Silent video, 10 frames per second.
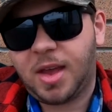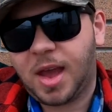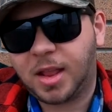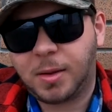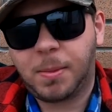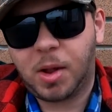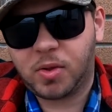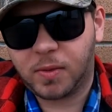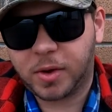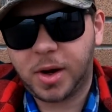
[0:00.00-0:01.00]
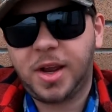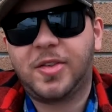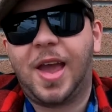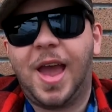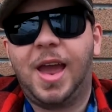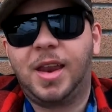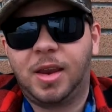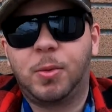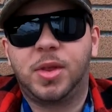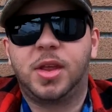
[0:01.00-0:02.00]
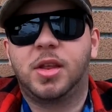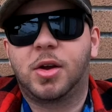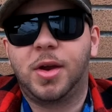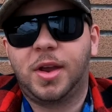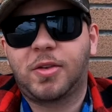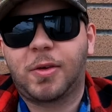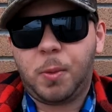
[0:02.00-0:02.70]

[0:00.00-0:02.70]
at the mouths of creeks, and within the creeks.